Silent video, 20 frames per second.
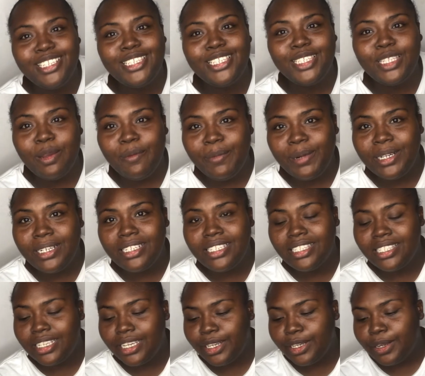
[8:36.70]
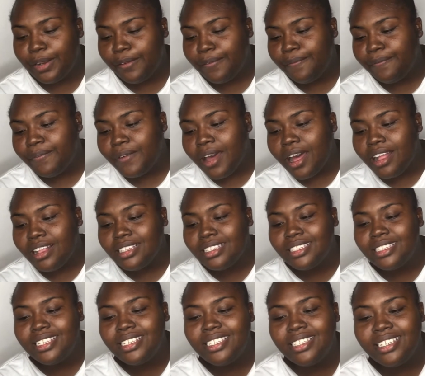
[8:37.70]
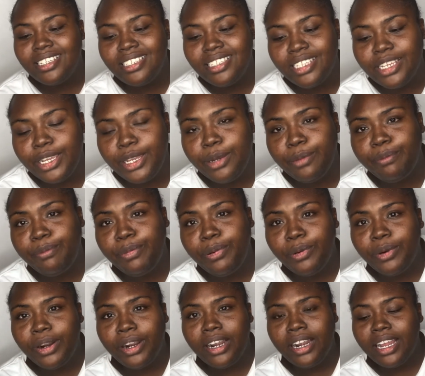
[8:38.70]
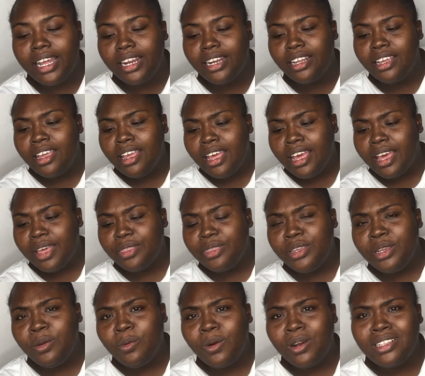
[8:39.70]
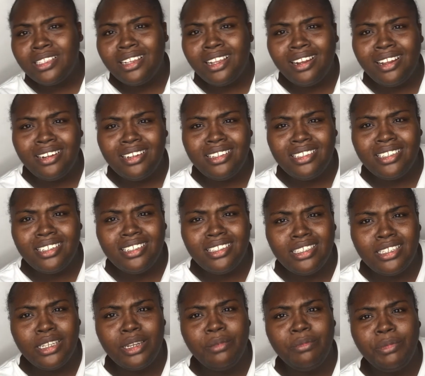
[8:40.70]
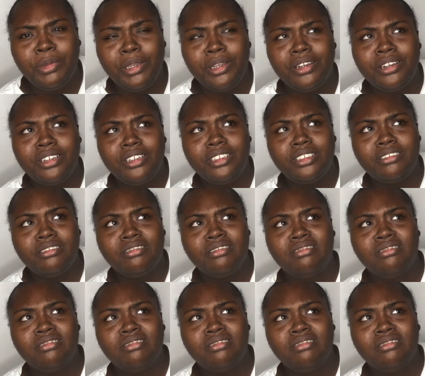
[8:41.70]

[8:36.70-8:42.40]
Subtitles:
Summerset Falls. This is in Portland. I think Waterland is in St. Mary.